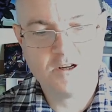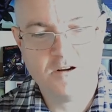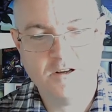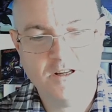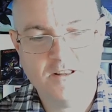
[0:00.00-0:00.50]

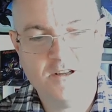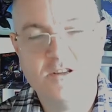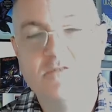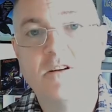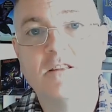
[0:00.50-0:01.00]
in this is
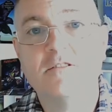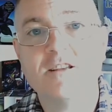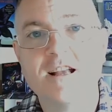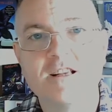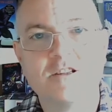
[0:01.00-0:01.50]

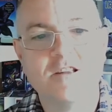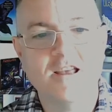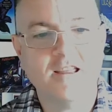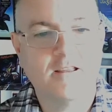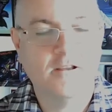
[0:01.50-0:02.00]

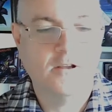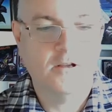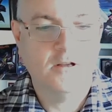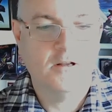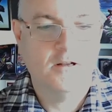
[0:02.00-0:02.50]
fantastic.
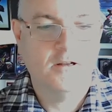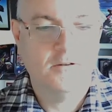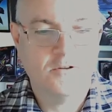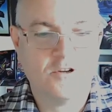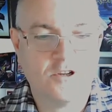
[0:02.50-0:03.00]

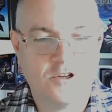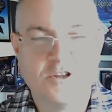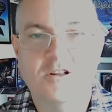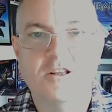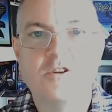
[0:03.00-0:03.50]
Just a
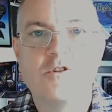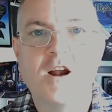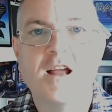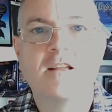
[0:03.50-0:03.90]
solid track.